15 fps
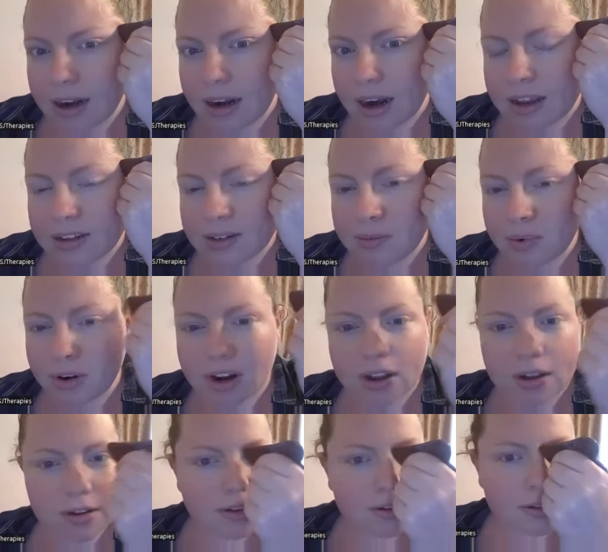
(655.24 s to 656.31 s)
Less
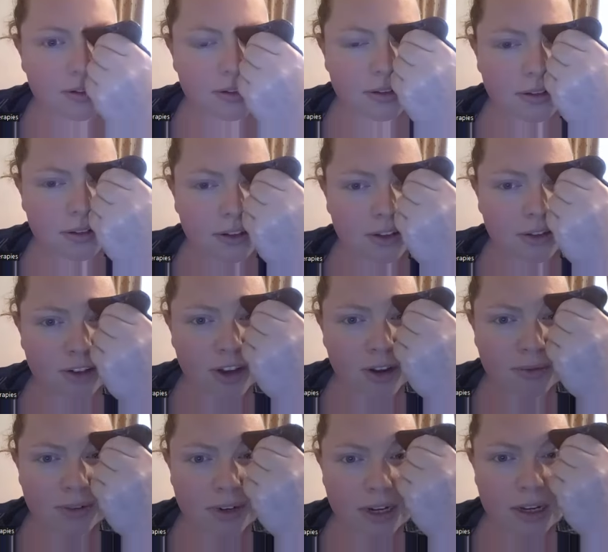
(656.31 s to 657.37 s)
products. You
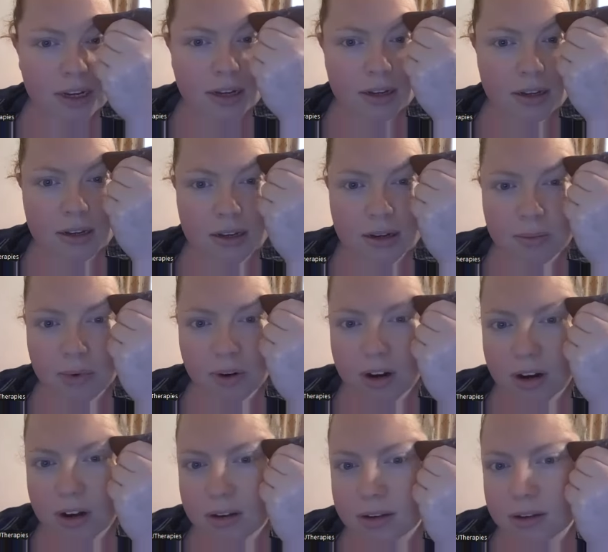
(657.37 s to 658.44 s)
don't need
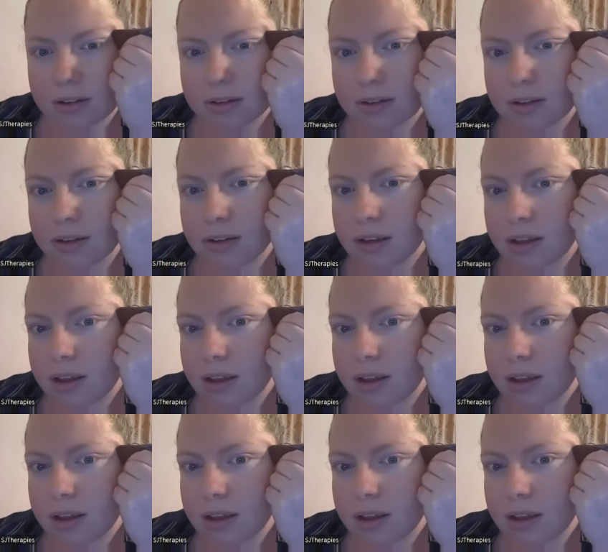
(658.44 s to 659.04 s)
products.